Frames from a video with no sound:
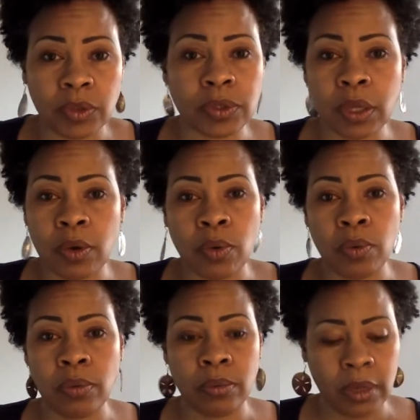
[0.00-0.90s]
So
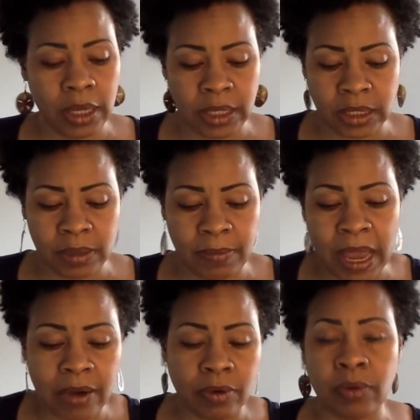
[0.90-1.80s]
it doesn't
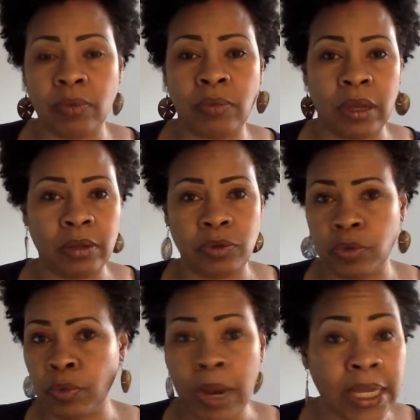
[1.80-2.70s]
matter what
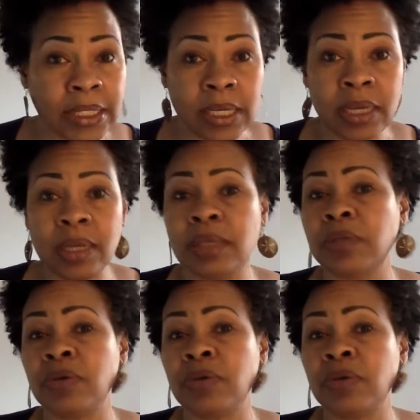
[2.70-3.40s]
your race is,